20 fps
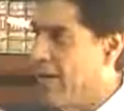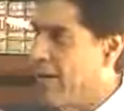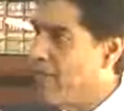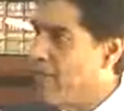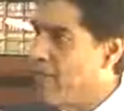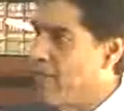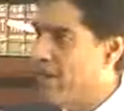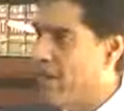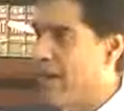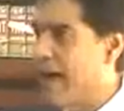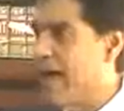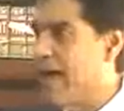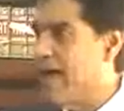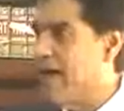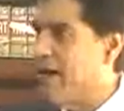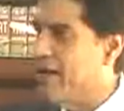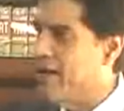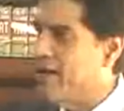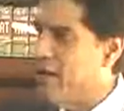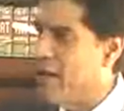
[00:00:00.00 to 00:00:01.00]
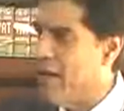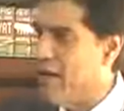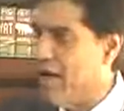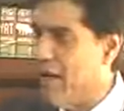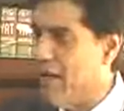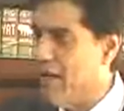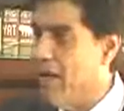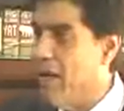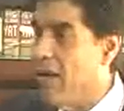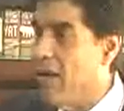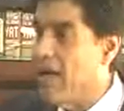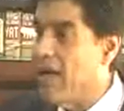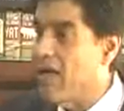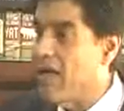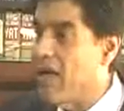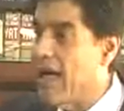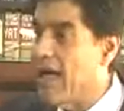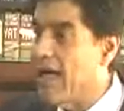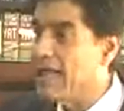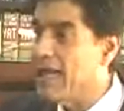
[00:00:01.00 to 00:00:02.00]
that you are allowed. Now, they
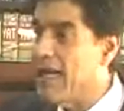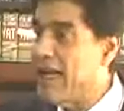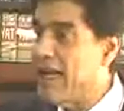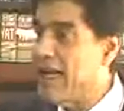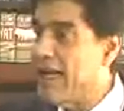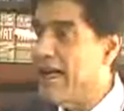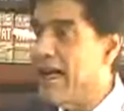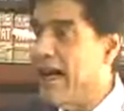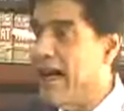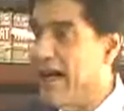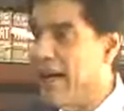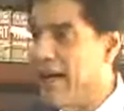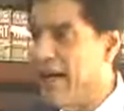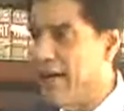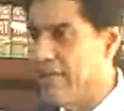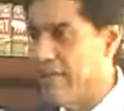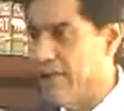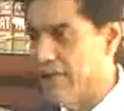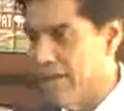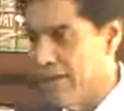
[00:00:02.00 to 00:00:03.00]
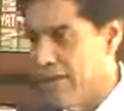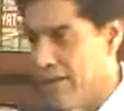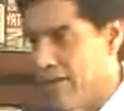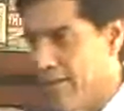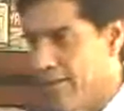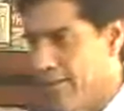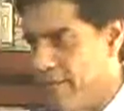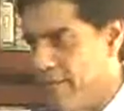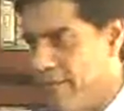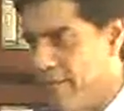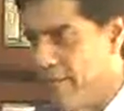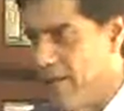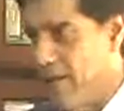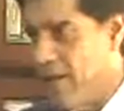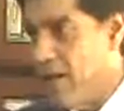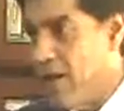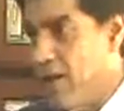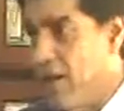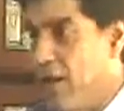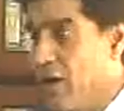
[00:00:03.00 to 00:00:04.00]
are saying it is 100%.
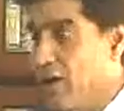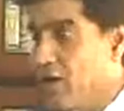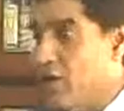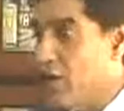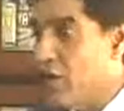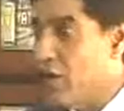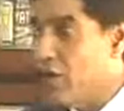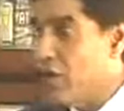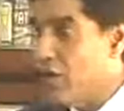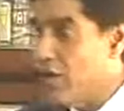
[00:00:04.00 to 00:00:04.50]
So,